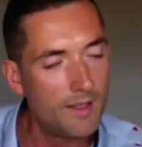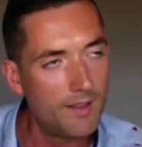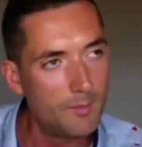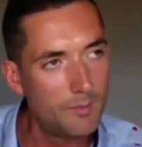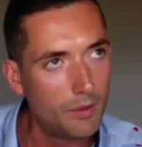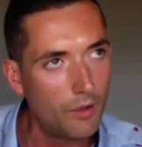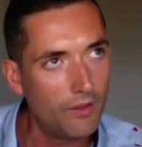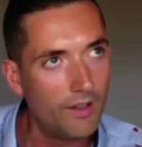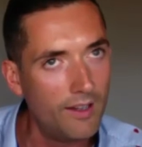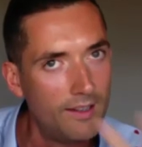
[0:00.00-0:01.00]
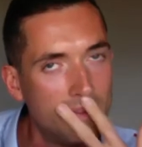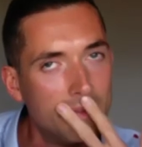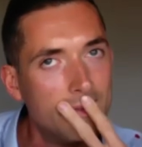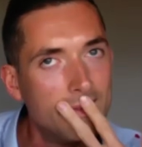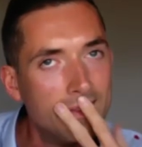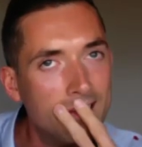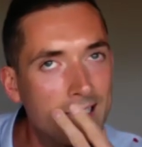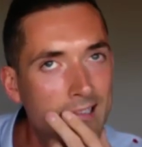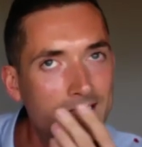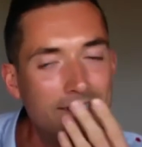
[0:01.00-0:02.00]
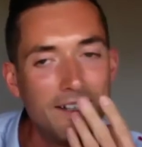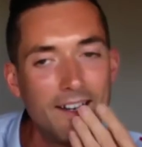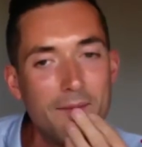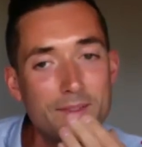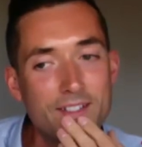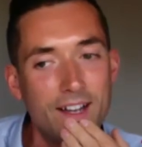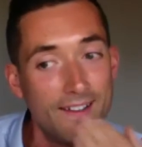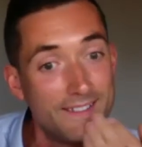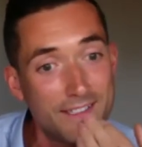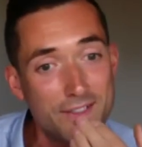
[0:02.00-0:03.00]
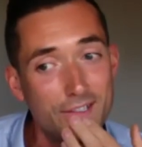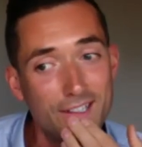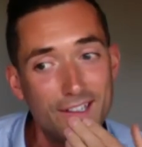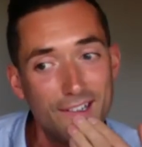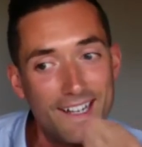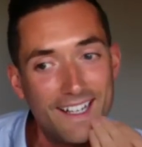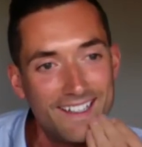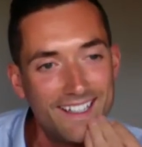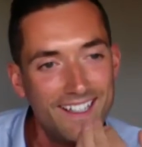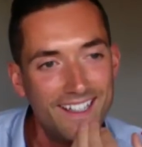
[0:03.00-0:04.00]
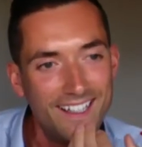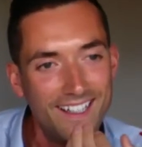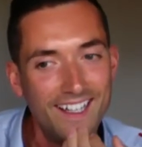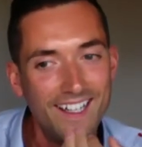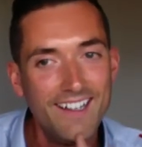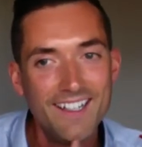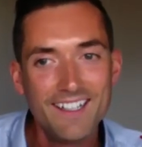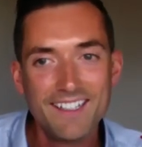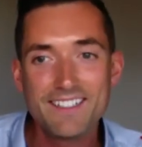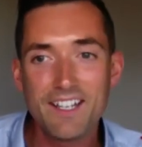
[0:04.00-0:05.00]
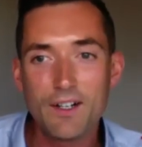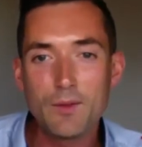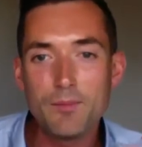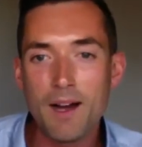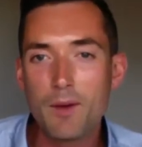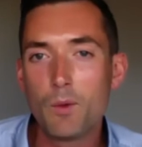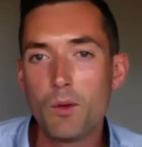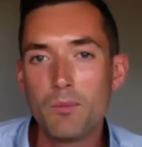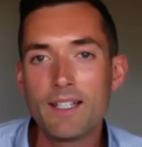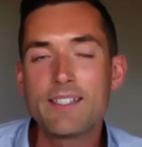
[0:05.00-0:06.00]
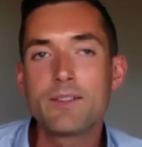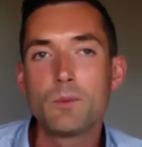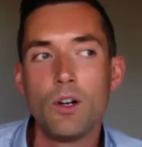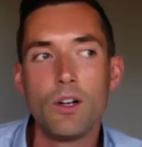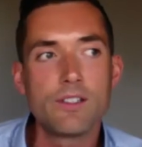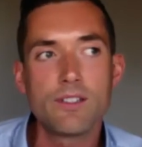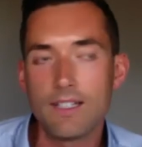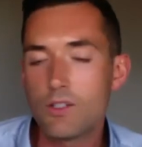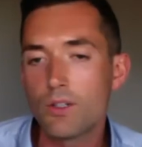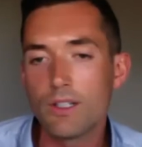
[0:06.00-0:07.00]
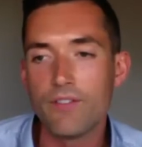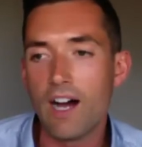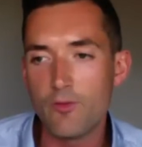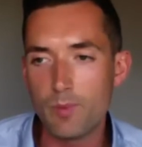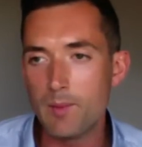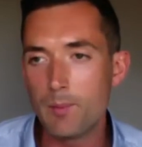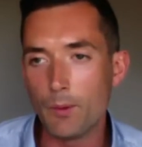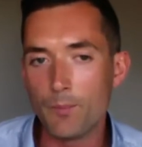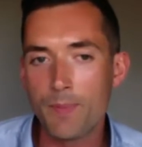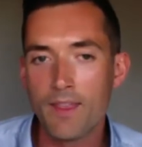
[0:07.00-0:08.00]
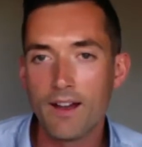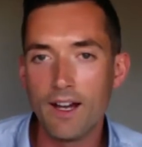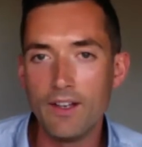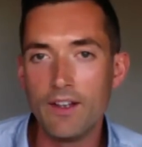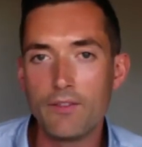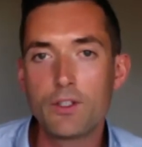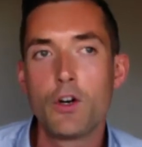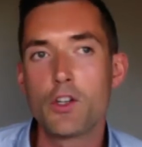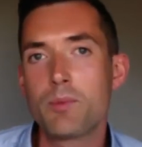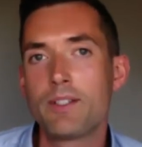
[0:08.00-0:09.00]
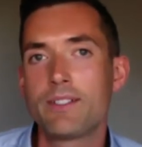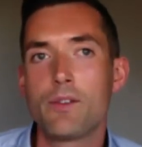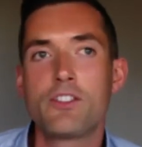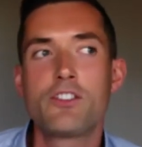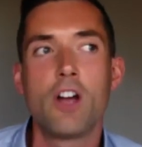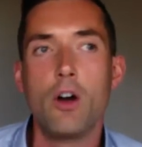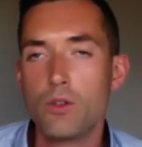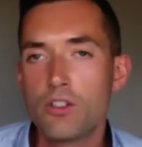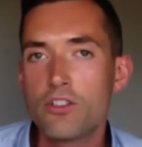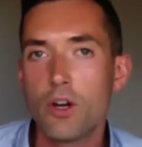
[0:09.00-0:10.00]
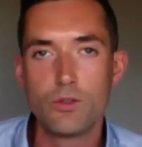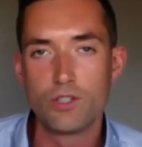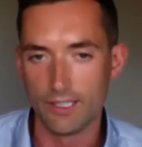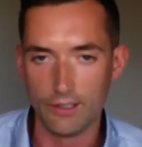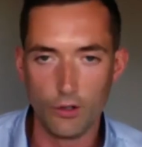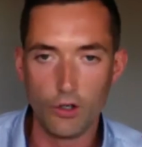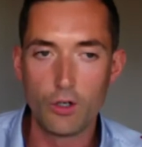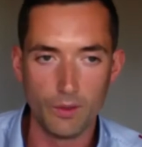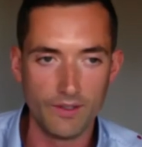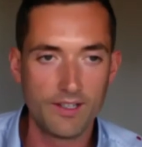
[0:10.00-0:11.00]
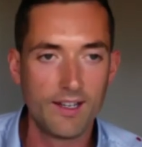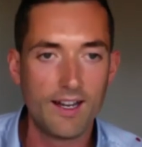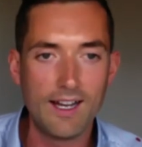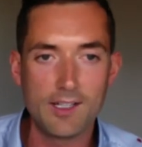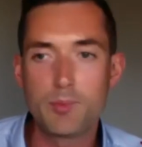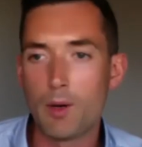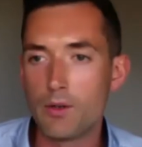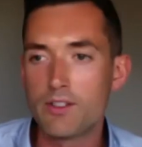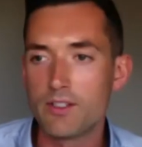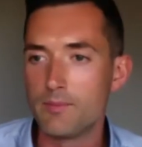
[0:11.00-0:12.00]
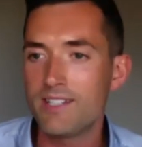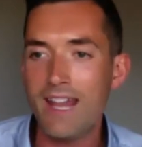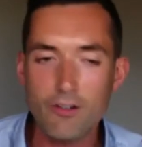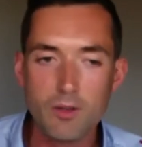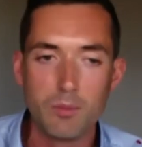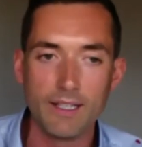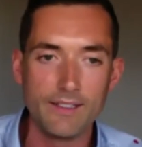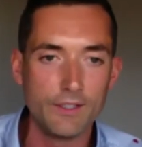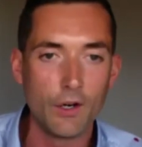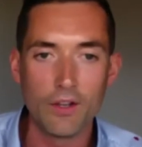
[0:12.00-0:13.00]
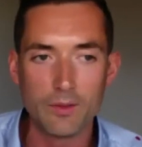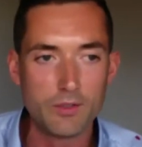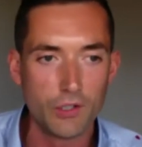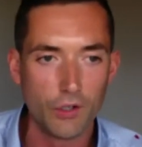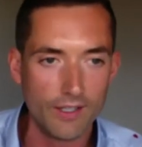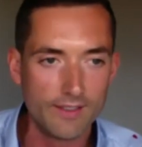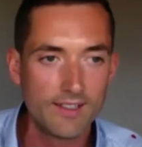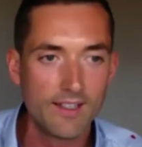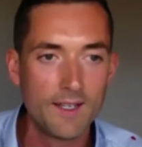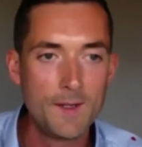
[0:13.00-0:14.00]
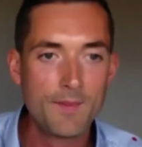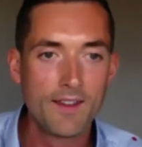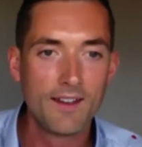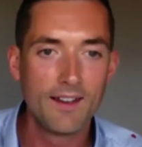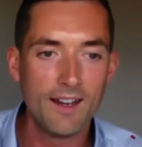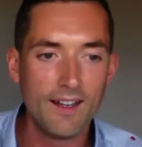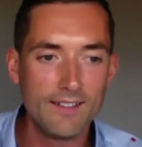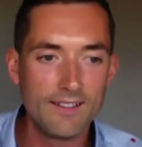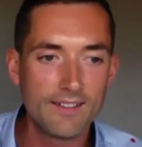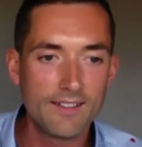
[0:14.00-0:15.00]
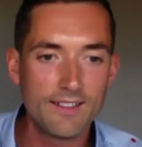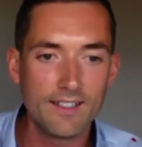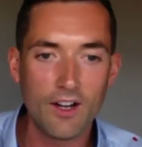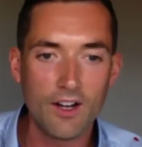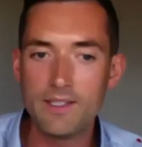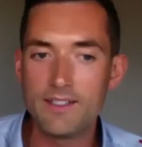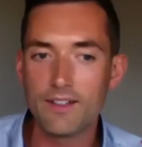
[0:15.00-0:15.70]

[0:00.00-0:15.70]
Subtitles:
brother, and I'm starting to struggle already. So my warm list was literally 5 people. And of course, because I was so socially awkward, I spoke to them terribly. None of them joined. And, you know, I immediately